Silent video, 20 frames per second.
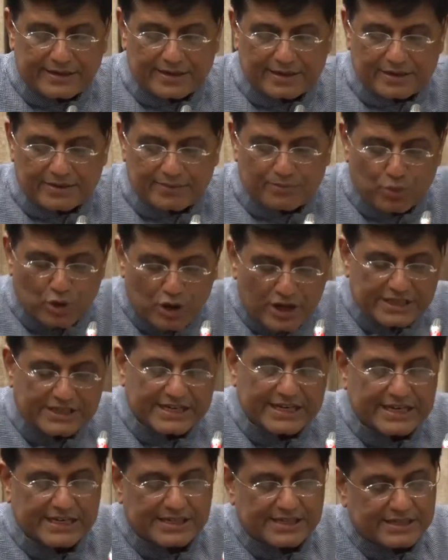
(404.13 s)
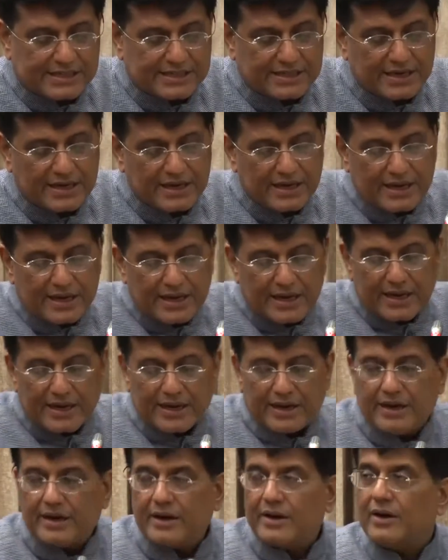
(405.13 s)
Mulay ji is
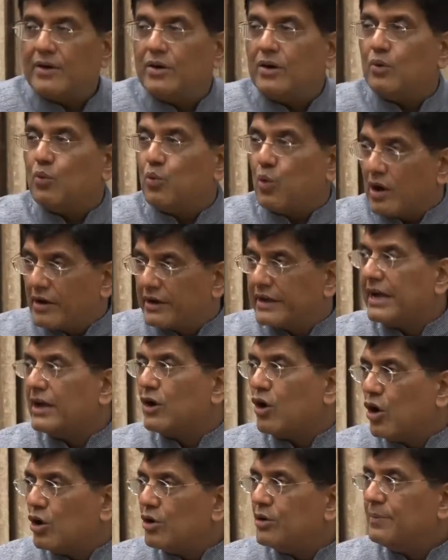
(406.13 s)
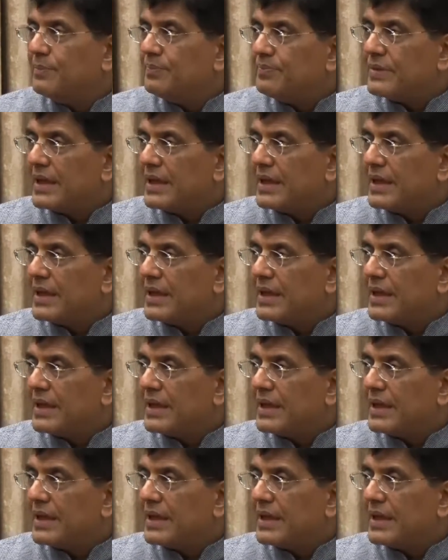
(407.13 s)
working on.